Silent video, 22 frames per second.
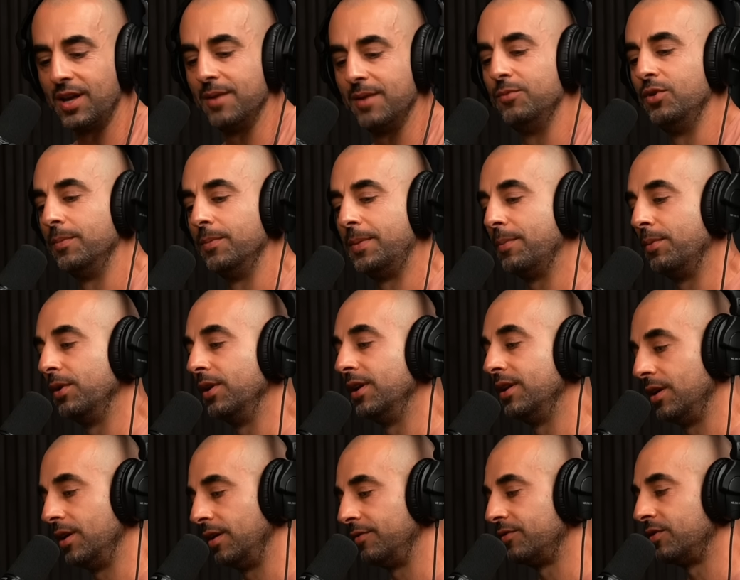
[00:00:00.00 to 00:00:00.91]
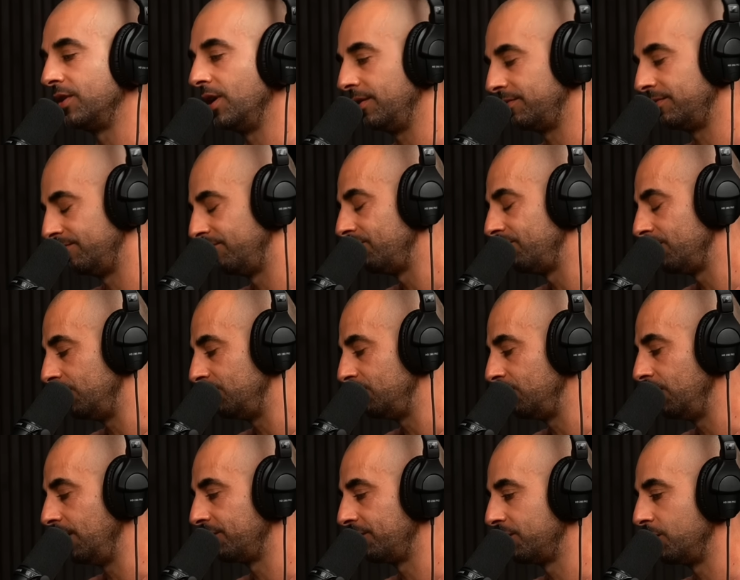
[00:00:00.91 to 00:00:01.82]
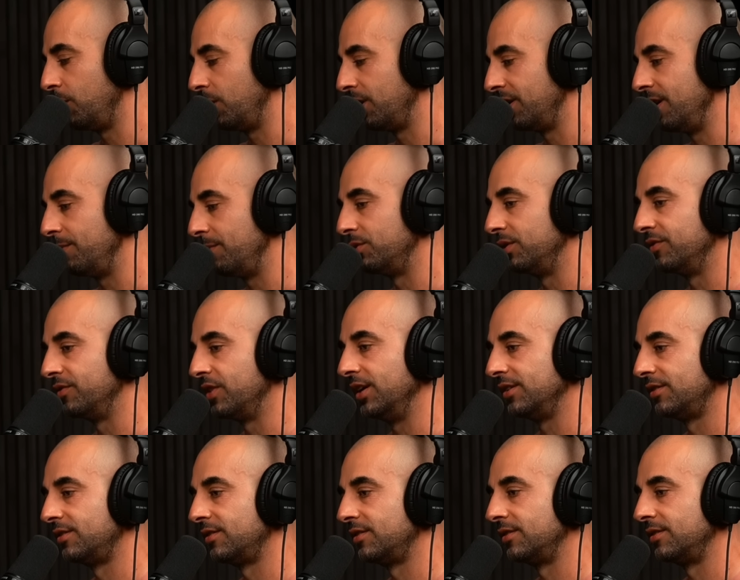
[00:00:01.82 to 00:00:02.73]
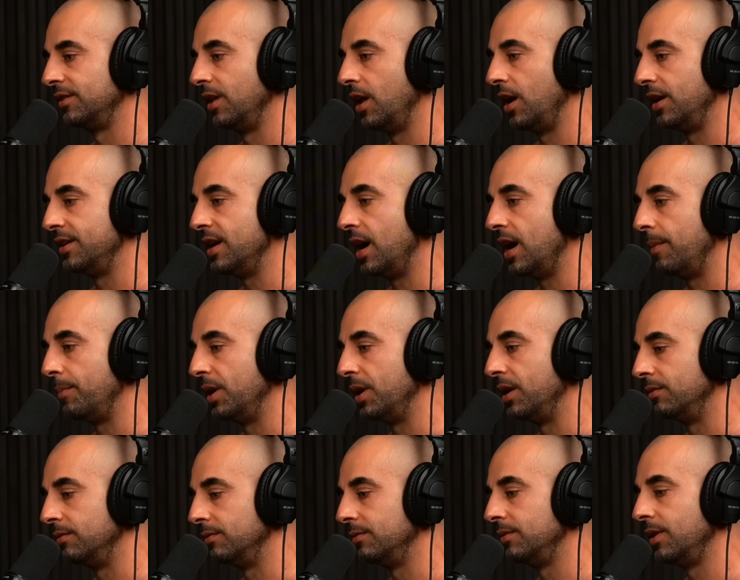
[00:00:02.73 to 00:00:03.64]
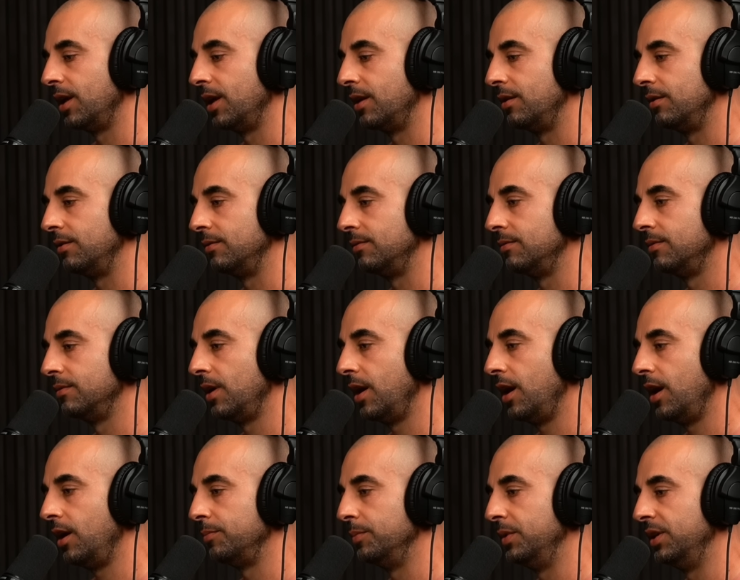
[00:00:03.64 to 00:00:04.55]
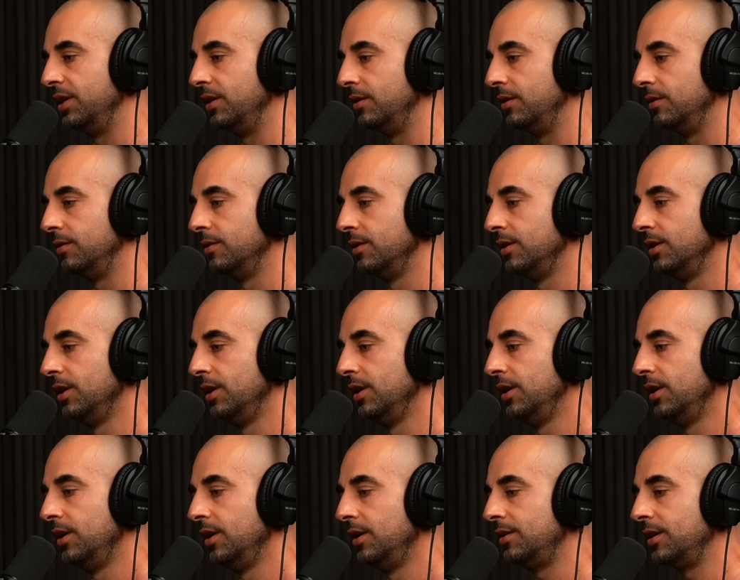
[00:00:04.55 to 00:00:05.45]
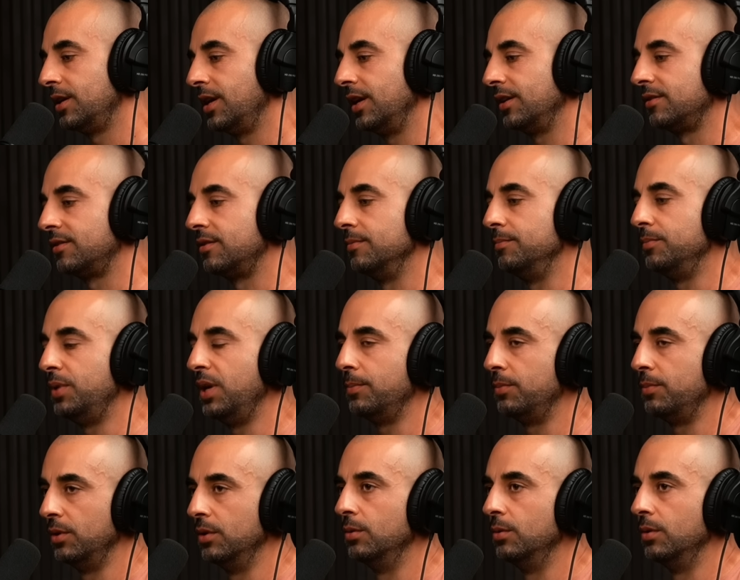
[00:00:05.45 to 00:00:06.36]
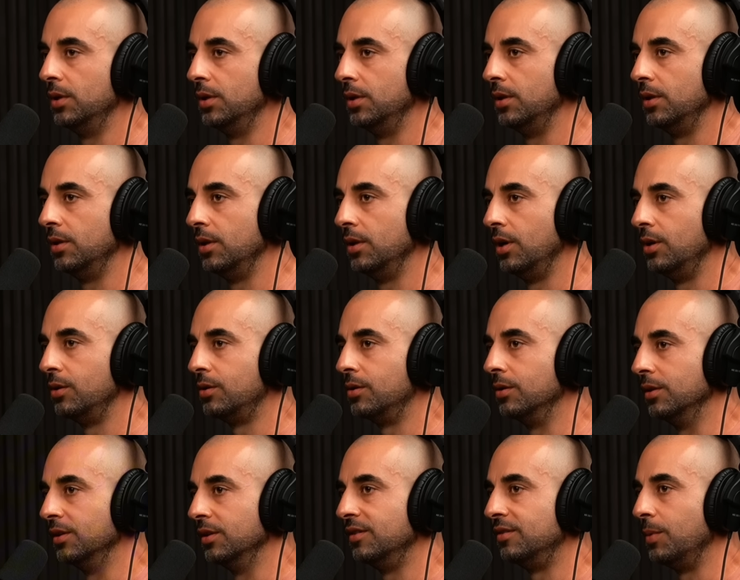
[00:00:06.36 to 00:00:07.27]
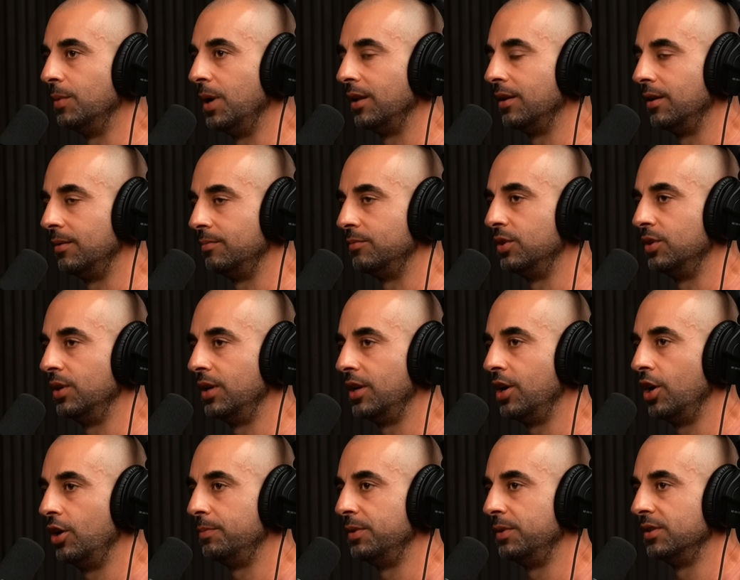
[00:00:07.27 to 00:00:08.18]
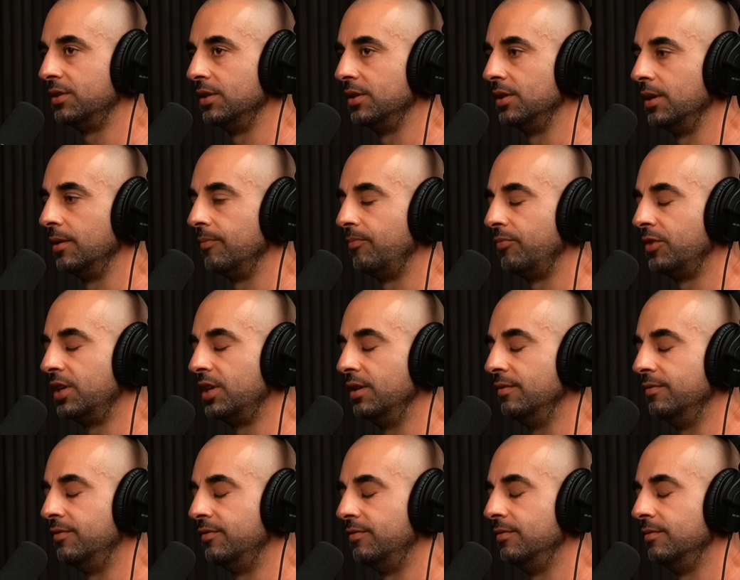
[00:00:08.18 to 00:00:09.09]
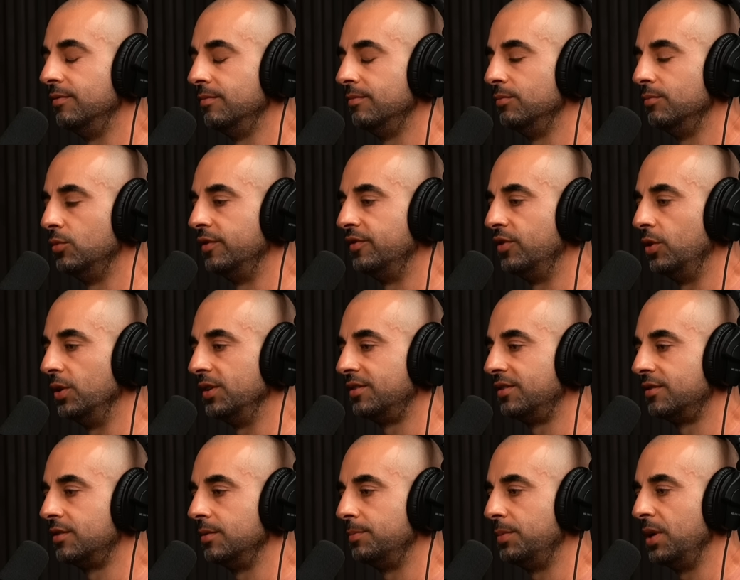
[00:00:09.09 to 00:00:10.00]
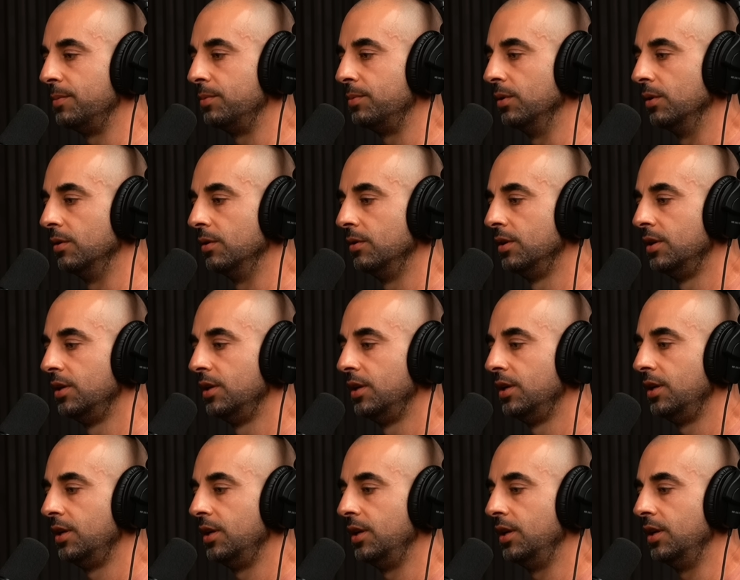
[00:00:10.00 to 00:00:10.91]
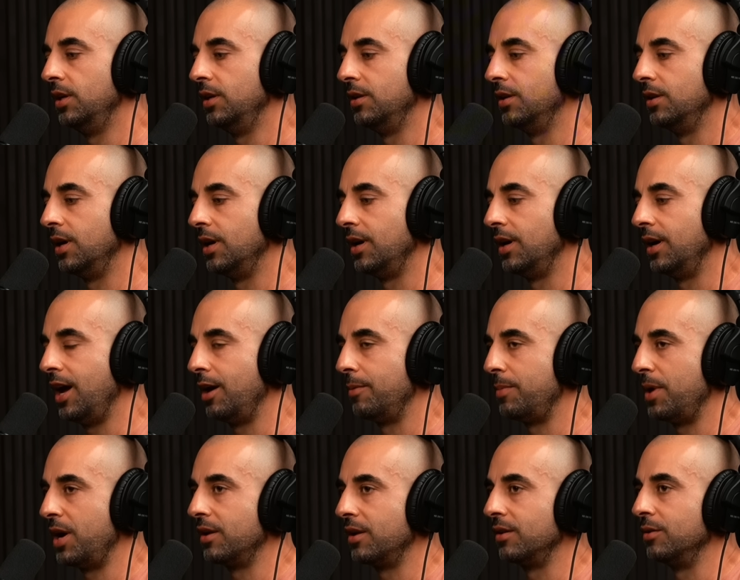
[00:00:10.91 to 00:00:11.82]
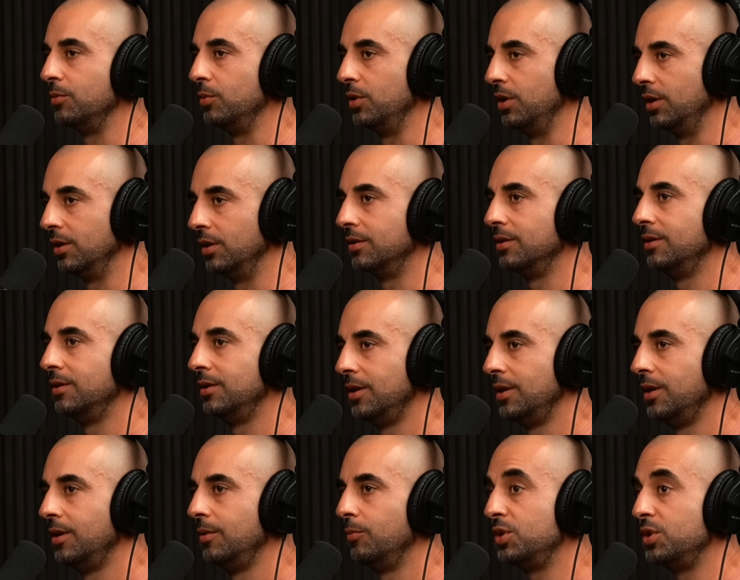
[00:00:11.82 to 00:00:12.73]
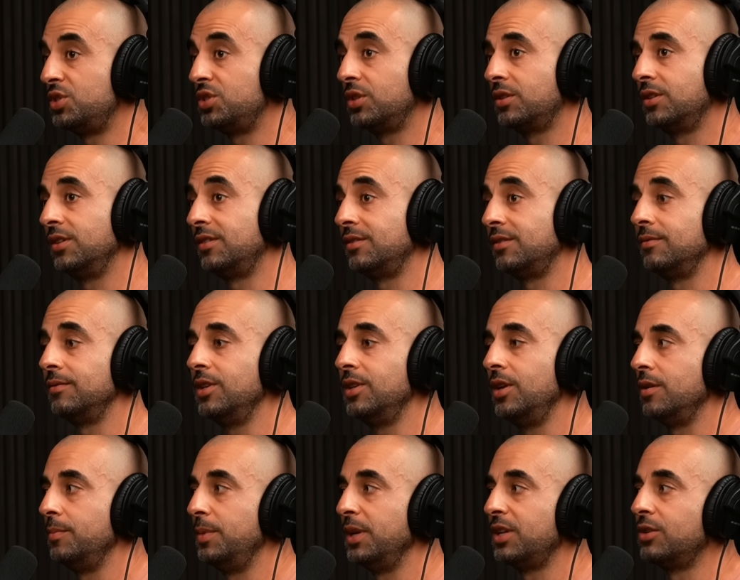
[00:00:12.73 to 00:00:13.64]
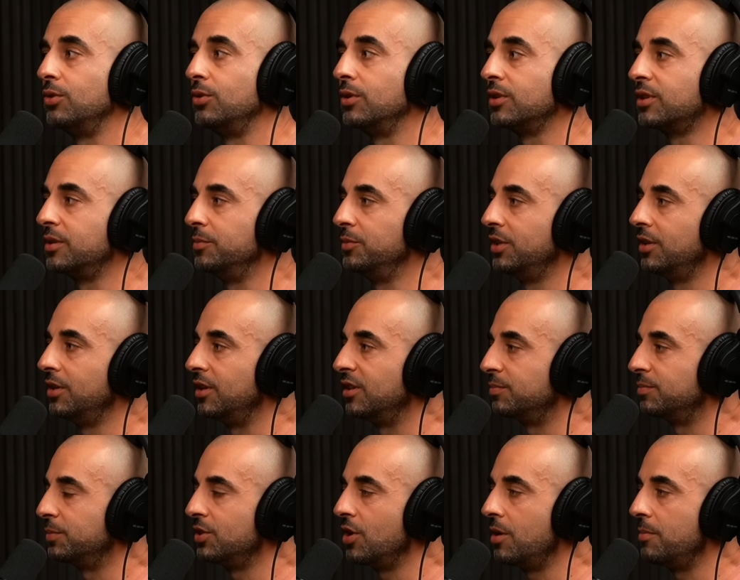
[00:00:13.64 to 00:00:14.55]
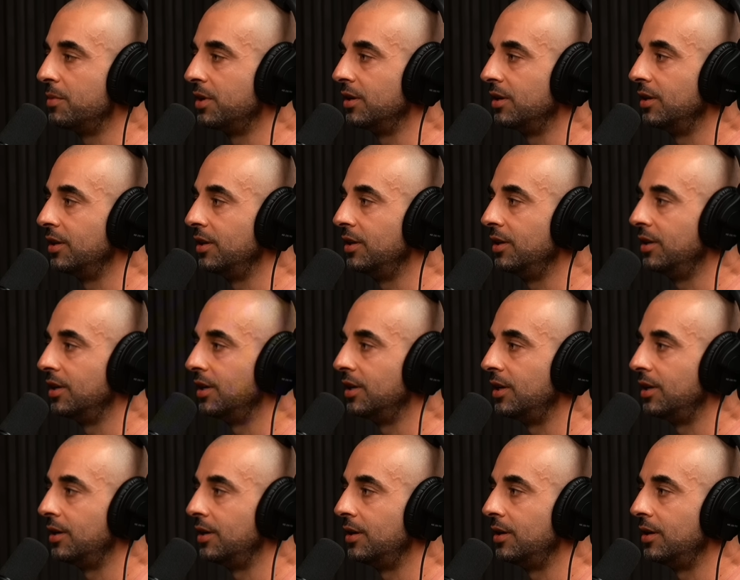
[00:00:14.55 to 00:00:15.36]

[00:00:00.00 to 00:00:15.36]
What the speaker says: to get more people in. I do have quite a number of guests lined up, and it'll help me to get some people who are local as well. I'm really hoping to give more voice to people in our part of the world, because the Bitcoin community is predominantly